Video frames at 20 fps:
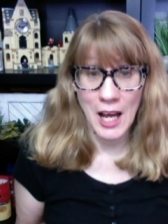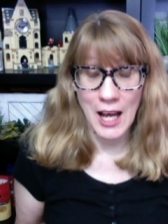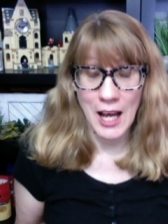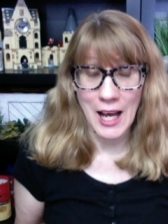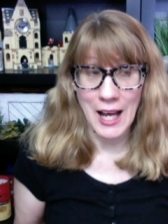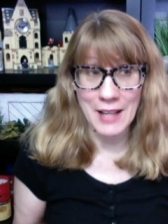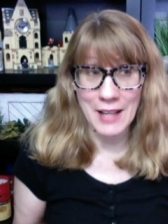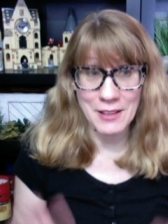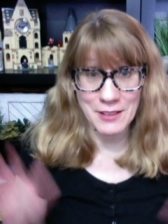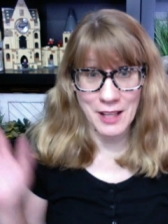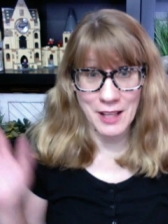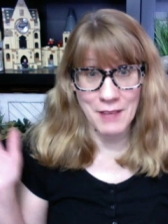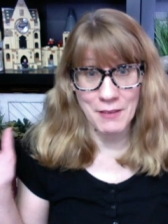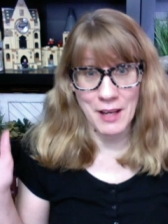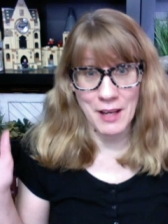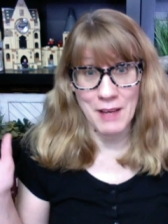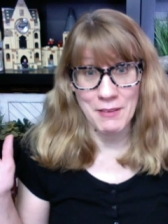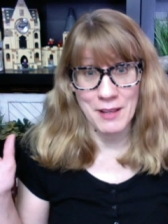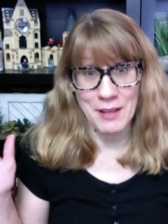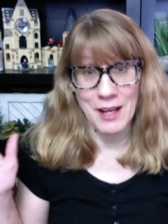I just have
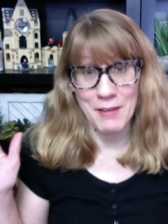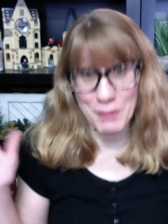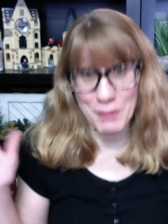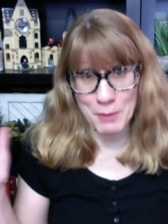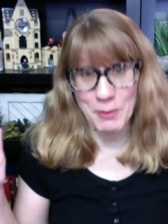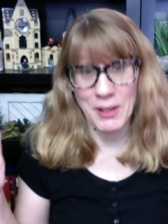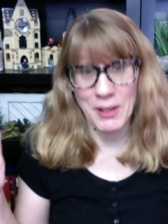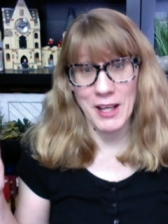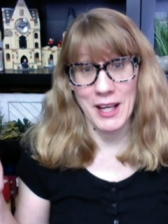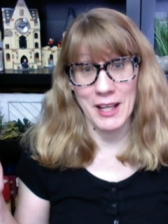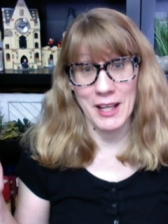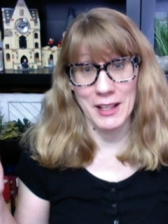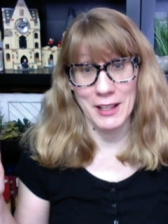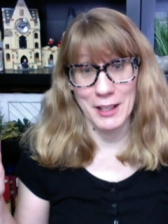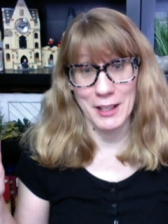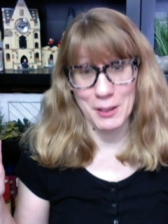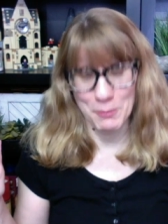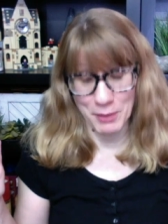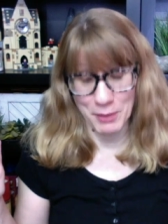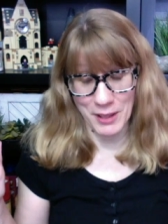every
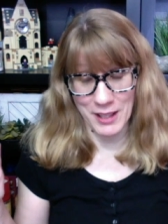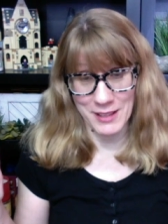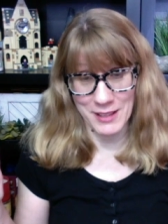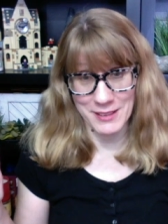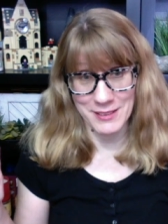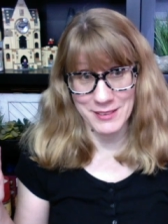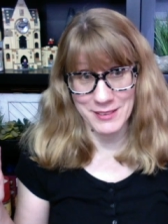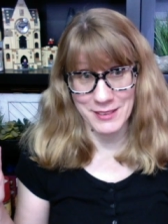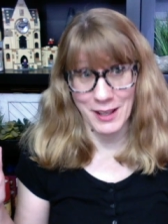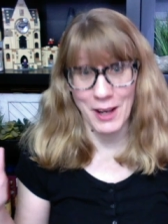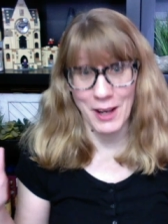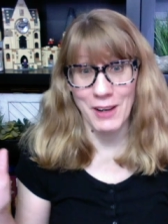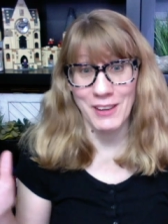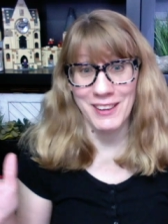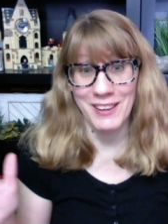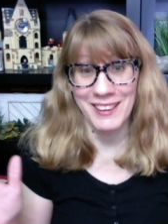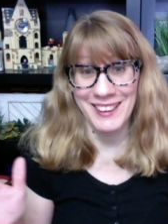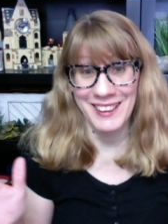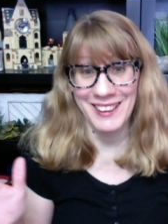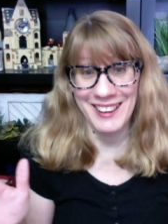plan in place. So
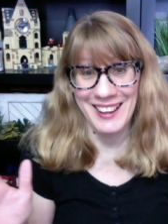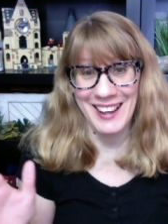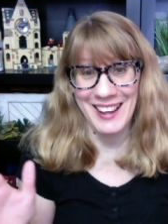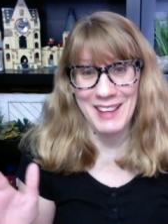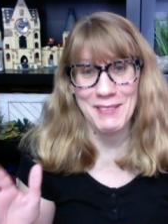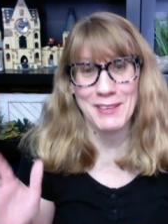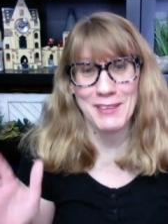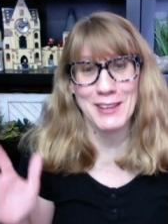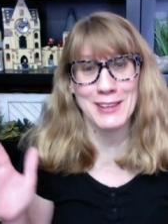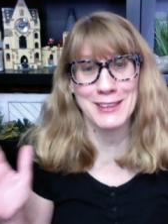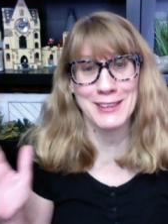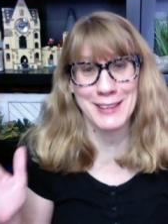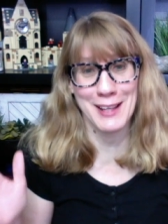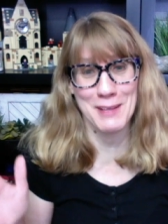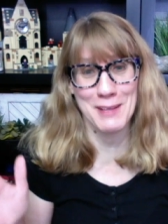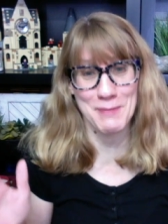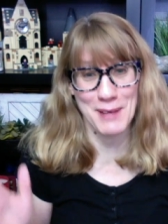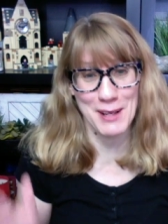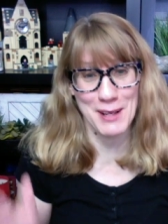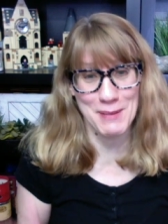I'm a little
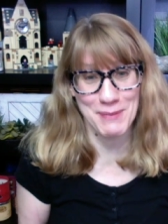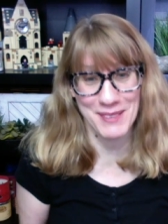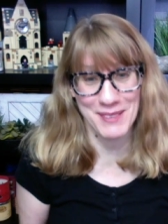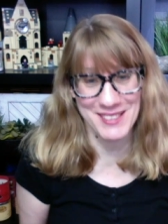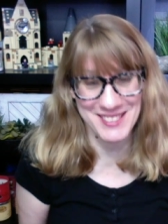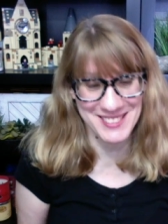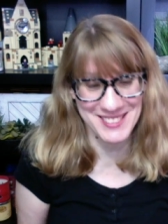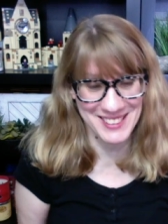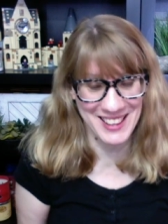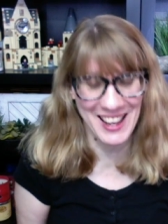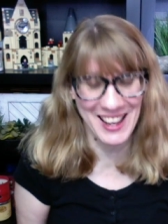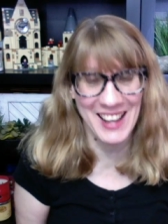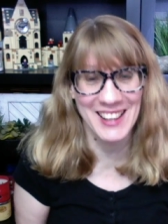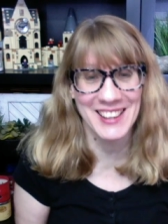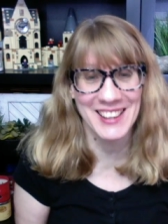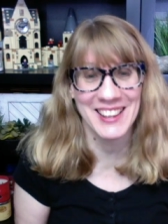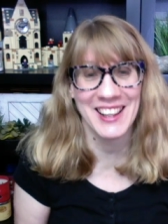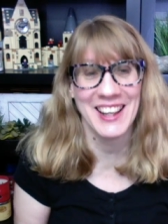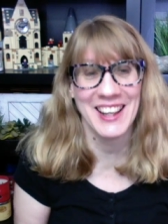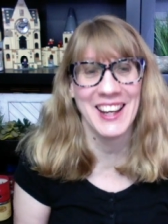type A
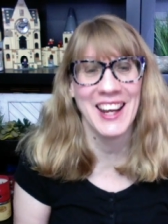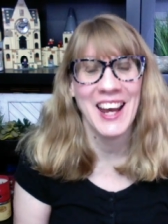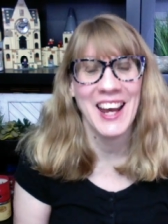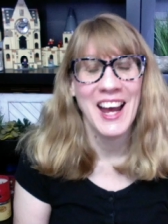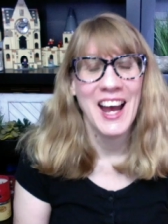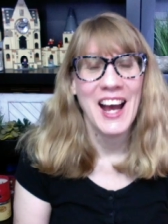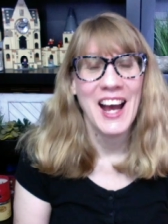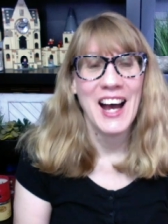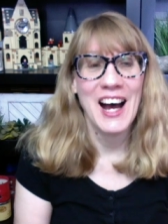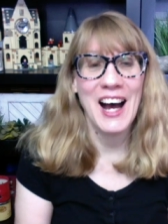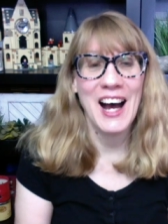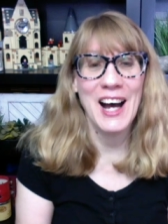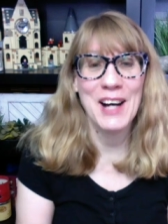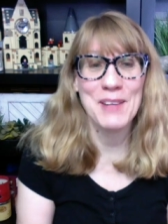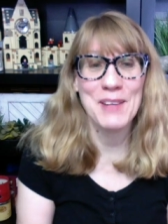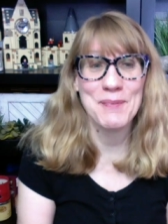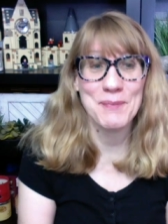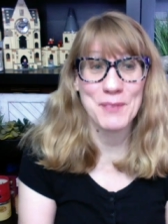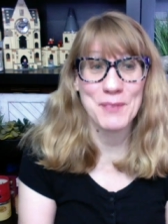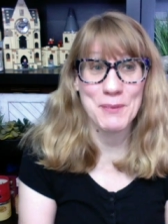personality.
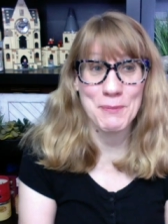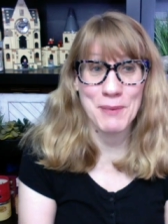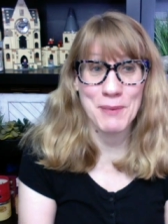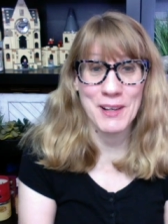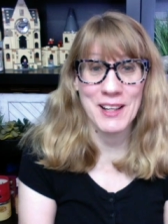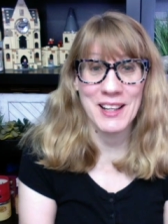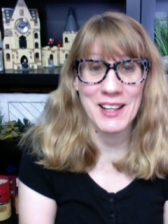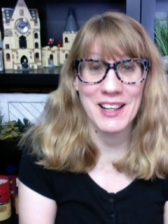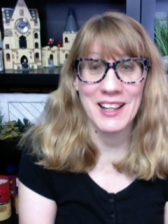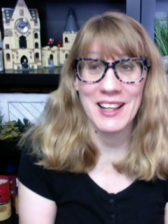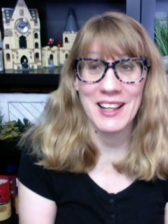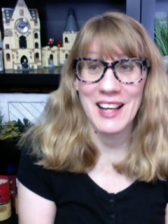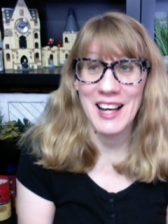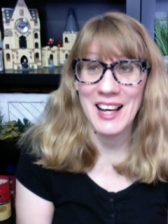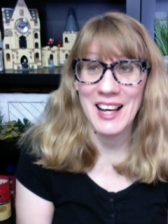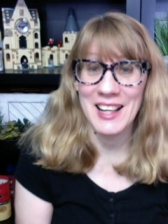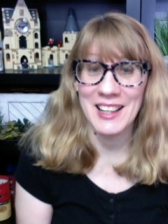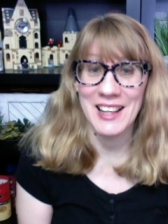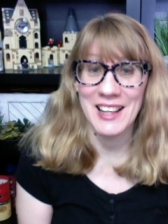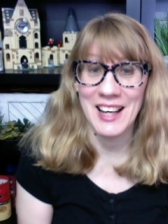But
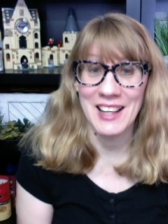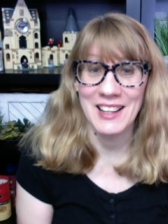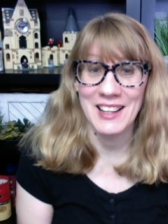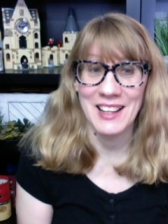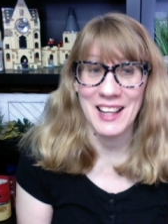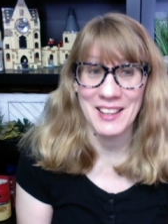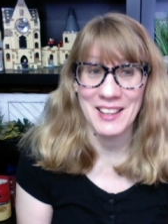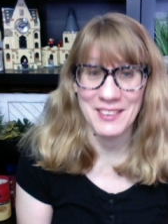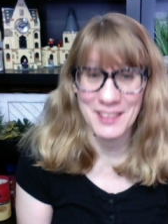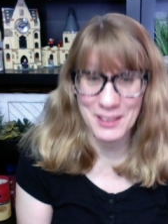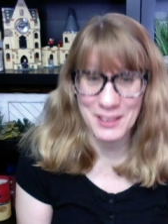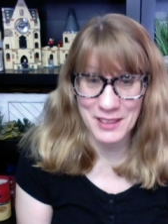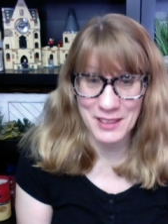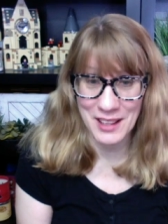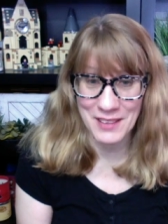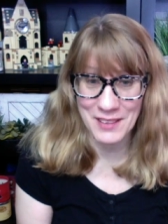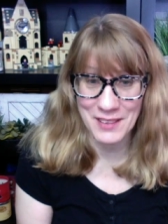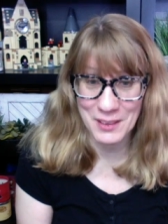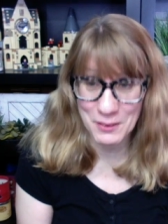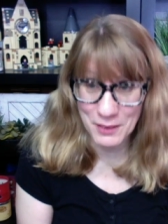I
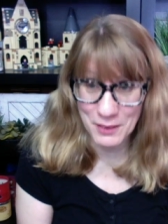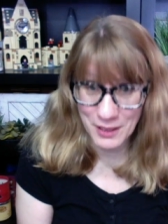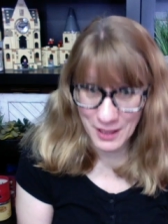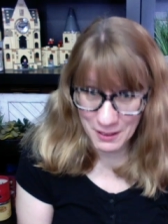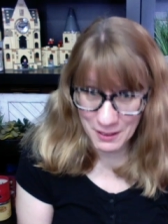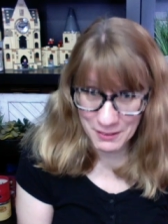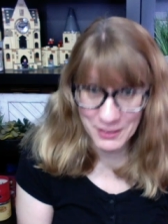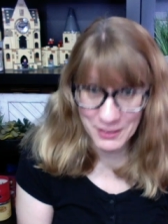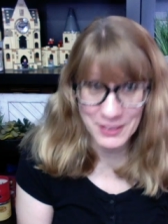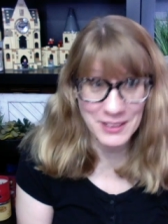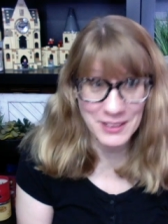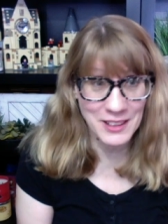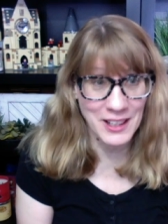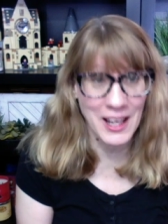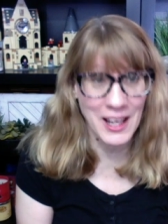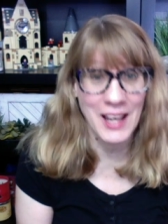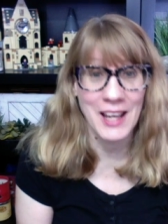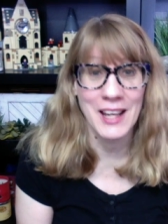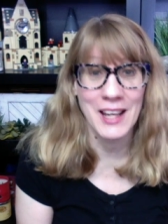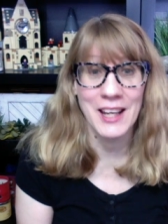think we're covered
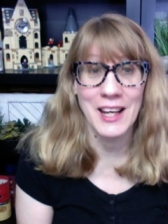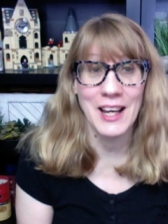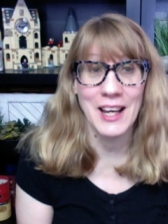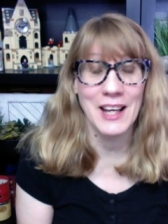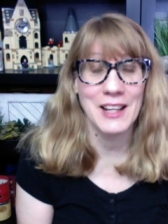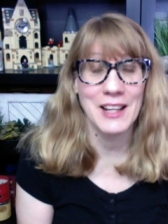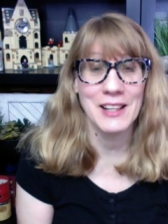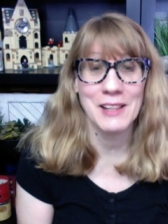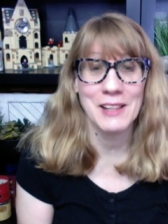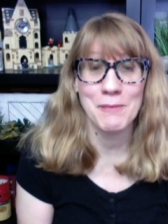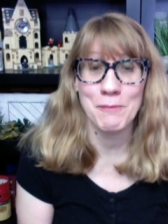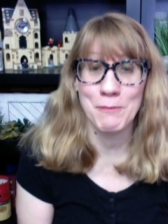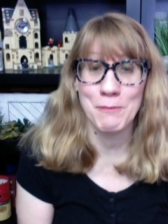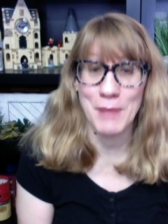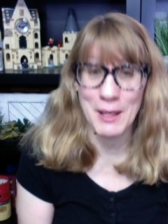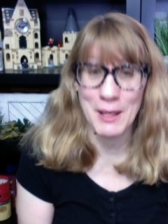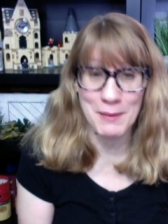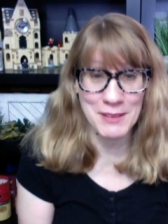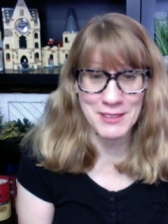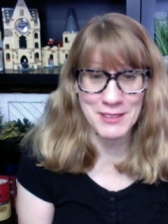today.
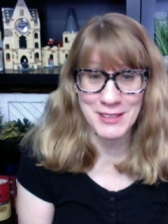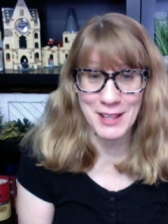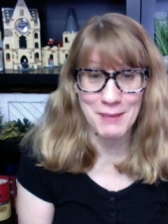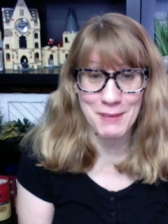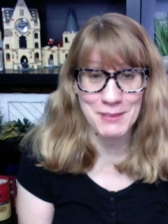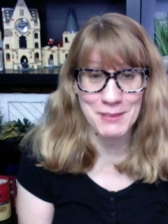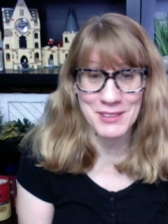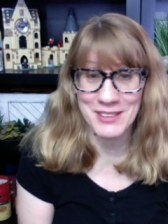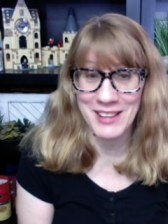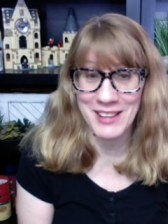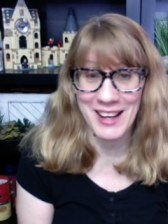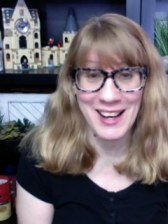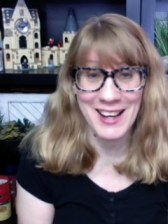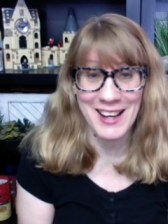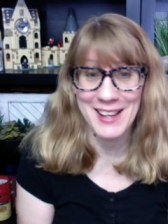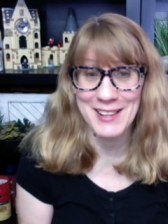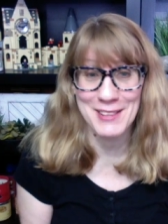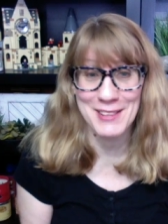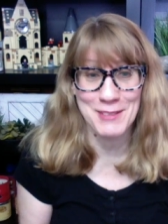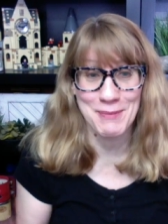Baby steps, you
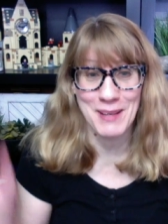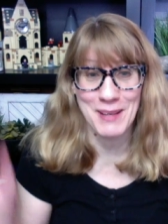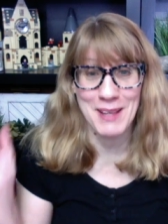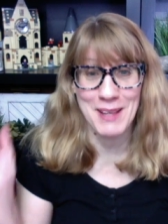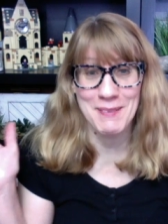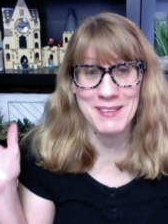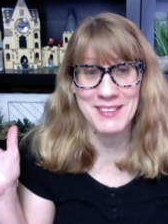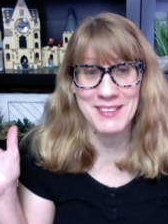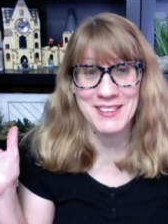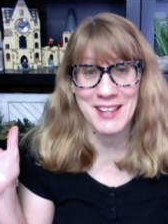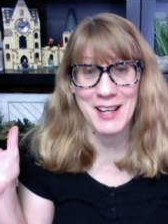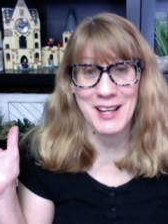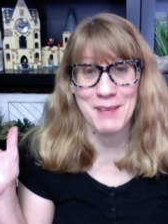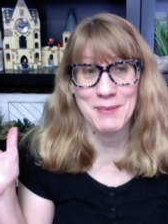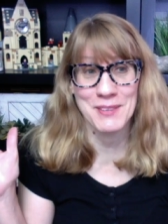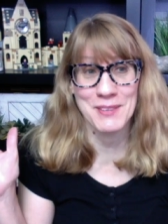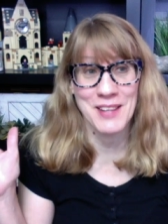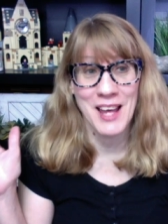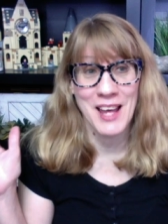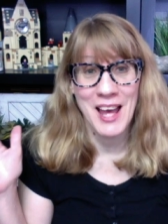guys, baby
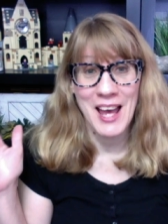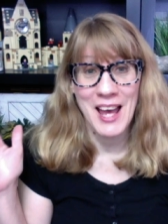steps.